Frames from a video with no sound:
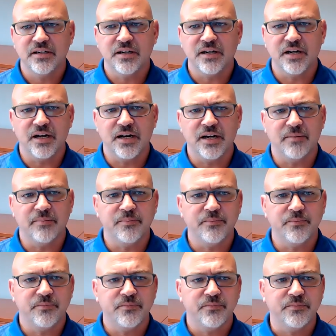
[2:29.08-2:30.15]

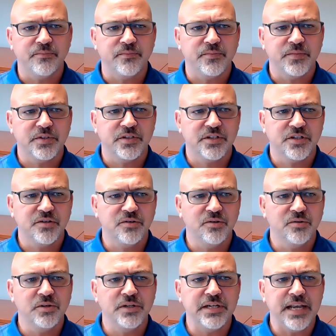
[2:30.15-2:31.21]

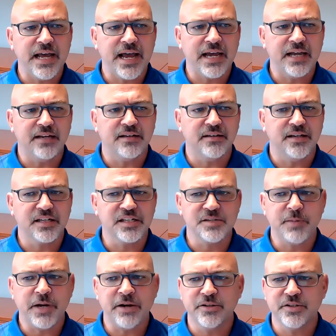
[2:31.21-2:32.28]
to not
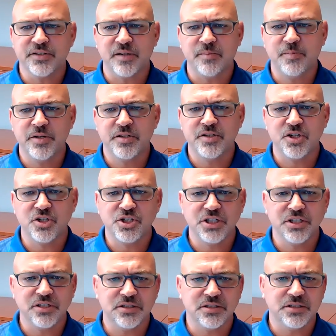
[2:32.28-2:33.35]
espouse a
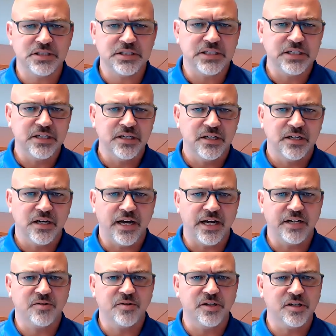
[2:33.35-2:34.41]
position
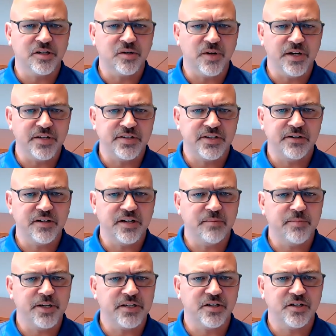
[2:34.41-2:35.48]
on critical race theory,
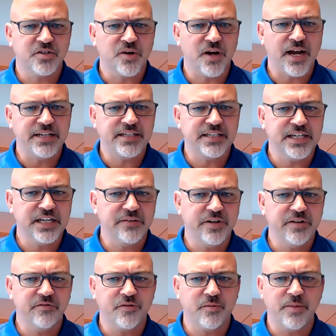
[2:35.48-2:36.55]
but to try to give
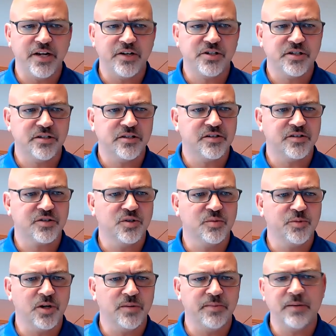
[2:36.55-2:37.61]
information to school
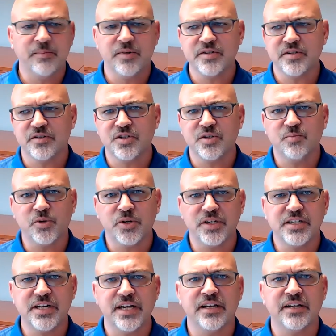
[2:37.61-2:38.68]
board members and
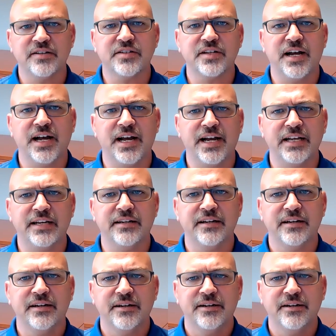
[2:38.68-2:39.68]
superintendents on